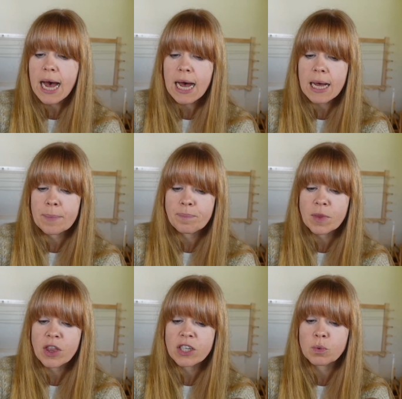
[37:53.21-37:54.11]
Um,
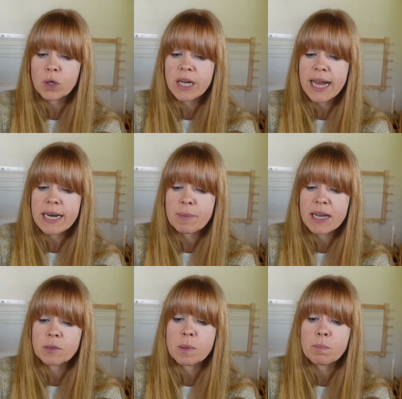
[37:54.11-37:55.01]
this wooden item
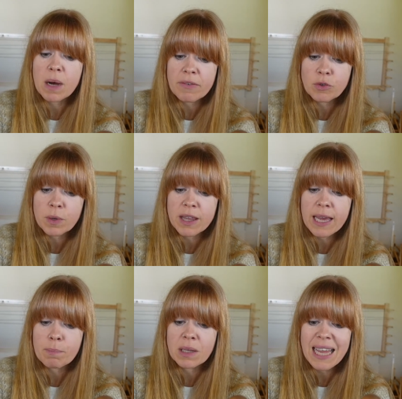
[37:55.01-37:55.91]
has been buffed with
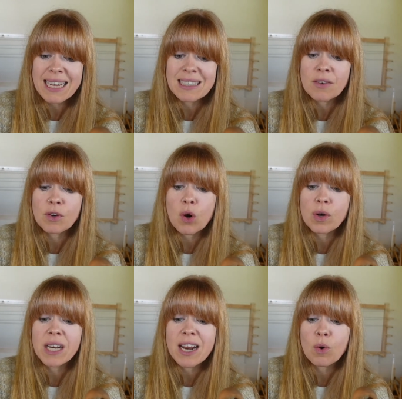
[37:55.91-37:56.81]
a blend of
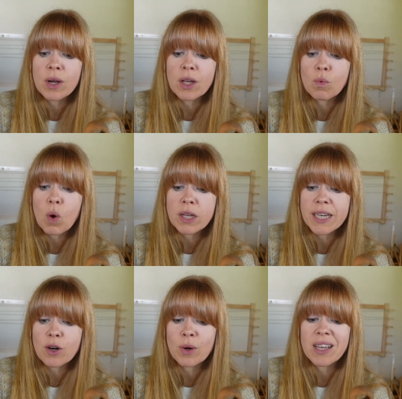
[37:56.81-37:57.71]
coconut oil,
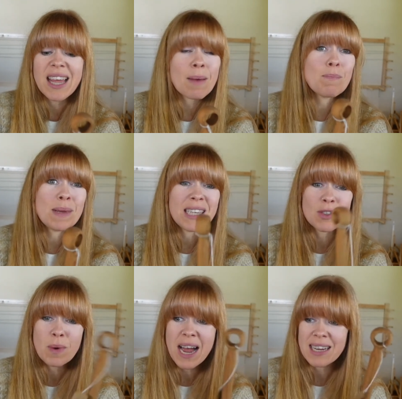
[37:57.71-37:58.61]
walnut oil, and
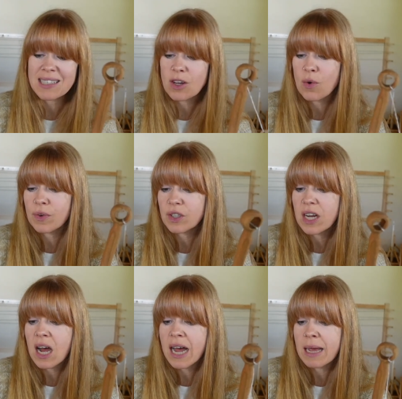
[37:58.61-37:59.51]
beeswax. Over
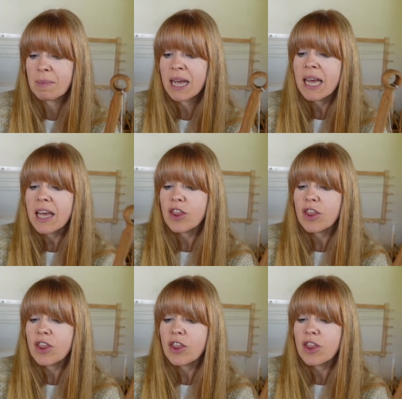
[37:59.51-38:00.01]
time,